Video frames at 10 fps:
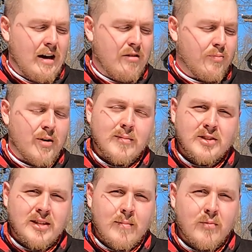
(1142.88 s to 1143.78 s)
I use pretty
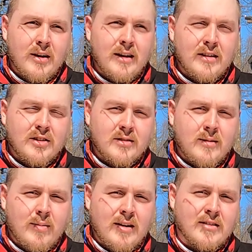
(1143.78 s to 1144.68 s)
much the same rig. It just
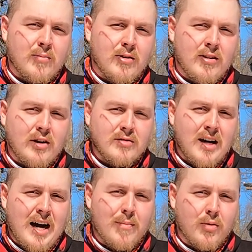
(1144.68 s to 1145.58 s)
depends on whether I go
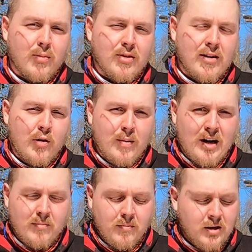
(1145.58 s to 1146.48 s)
top or whether I go
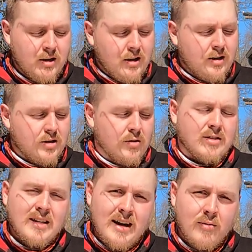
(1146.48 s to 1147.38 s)
bottom. So
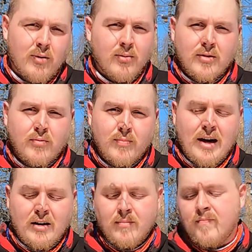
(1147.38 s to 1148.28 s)
today what worked was
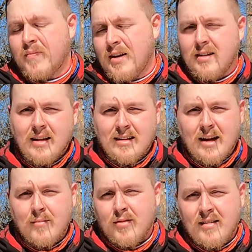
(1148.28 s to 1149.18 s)
bottom. A lot of
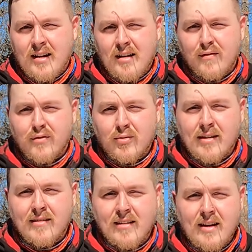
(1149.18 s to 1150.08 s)
times you'll see guys
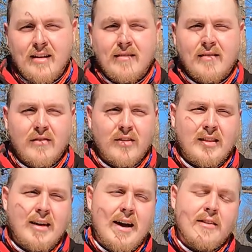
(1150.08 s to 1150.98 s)
floating skein, stuff
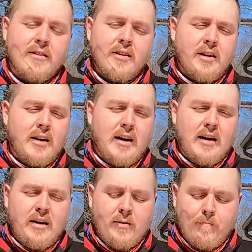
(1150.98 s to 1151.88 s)
like that.
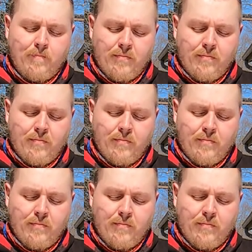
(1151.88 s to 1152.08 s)
Uh,